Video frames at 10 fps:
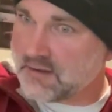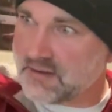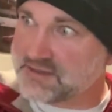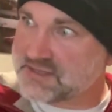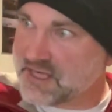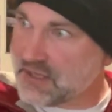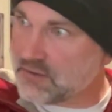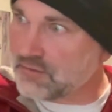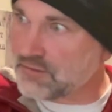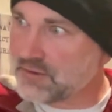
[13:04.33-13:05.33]
it's
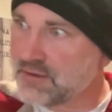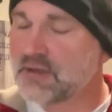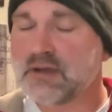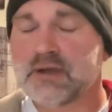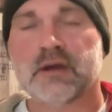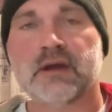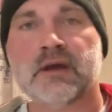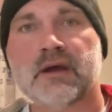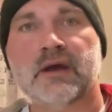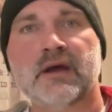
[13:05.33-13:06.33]
healed.
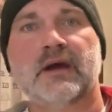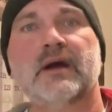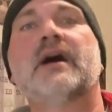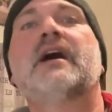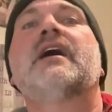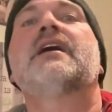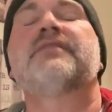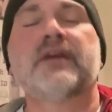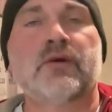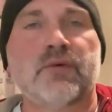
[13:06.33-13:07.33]
I
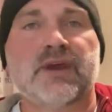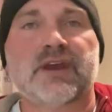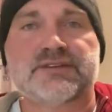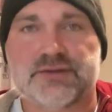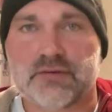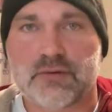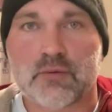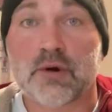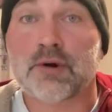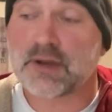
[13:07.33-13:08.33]
think we get to do the
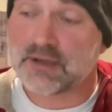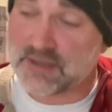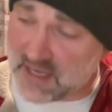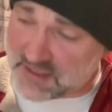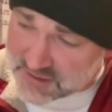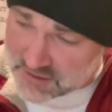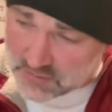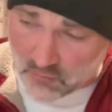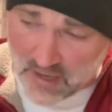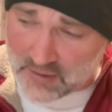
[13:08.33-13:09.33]
work. And yes,
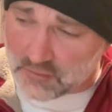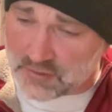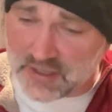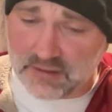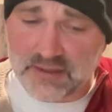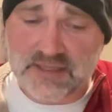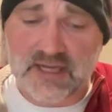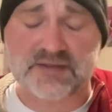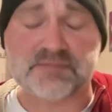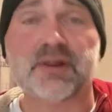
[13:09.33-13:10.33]
radical healing
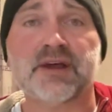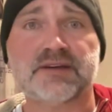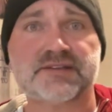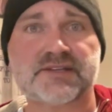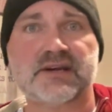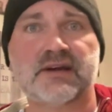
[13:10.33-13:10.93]
takes place,